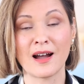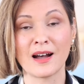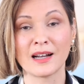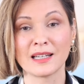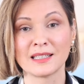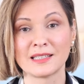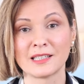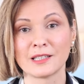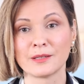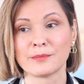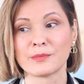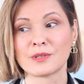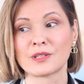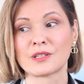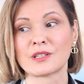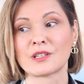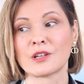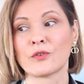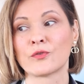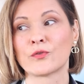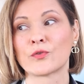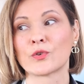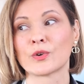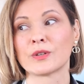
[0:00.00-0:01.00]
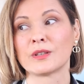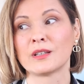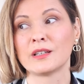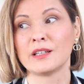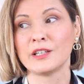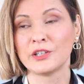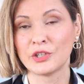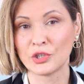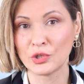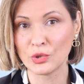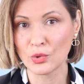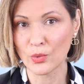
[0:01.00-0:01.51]
items for the
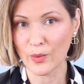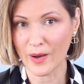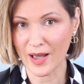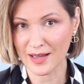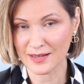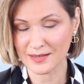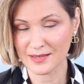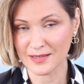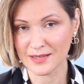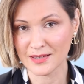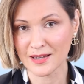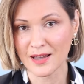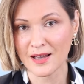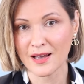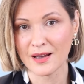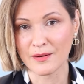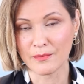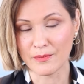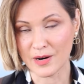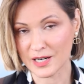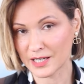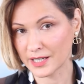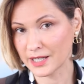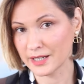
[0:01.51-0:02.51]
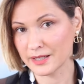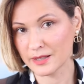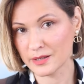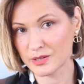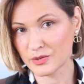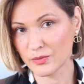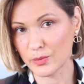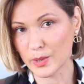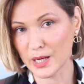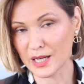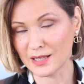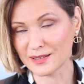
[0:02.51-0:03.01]
US market
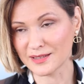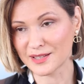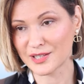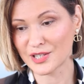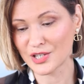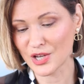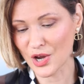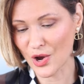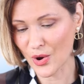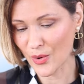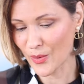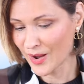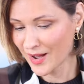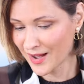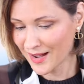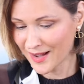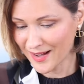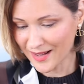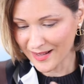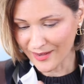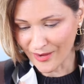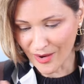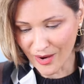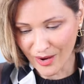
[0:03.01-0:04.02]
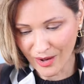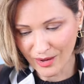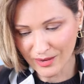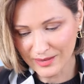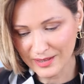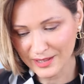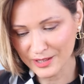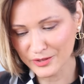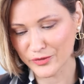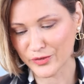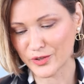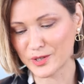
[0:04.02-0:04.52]
as well. So all
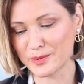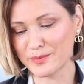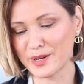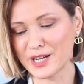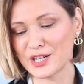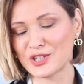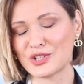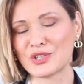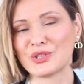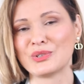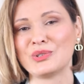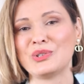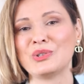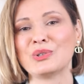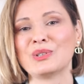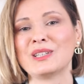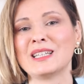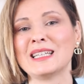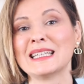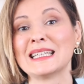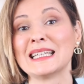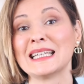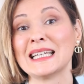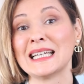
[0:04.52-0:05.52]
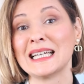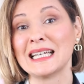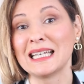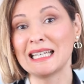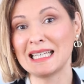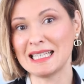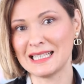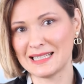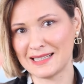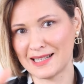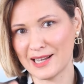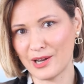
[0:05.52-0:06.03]
the information you need is